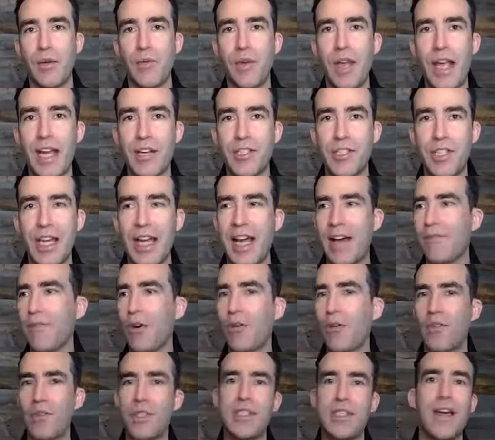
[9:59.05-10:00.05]
We actually have
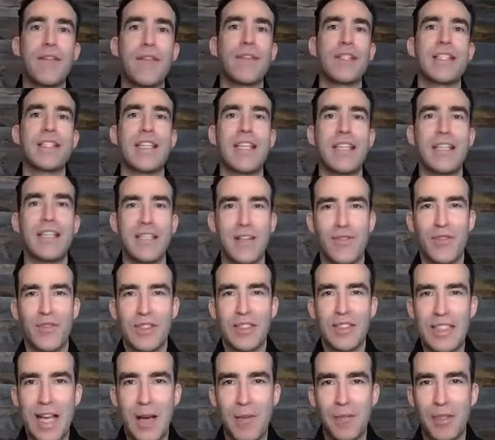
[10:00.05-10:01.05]
over 17
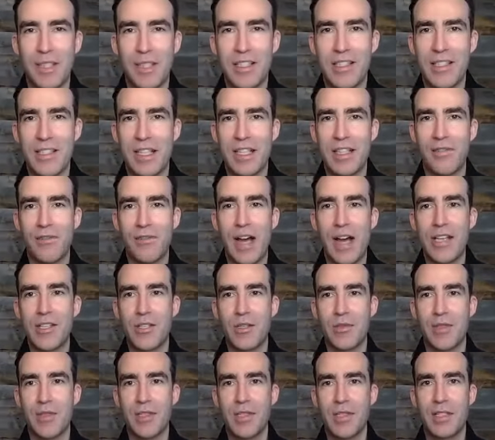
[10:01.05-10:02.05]
different templates in
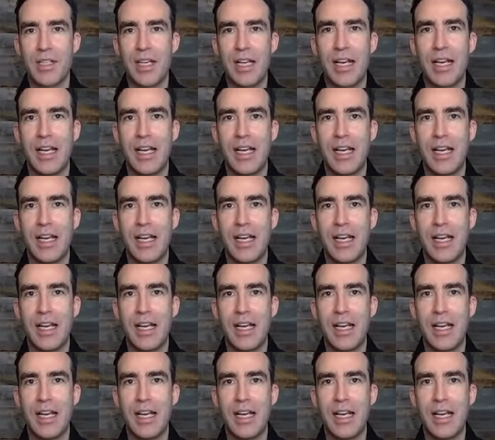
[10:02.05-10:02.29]
Advisorist.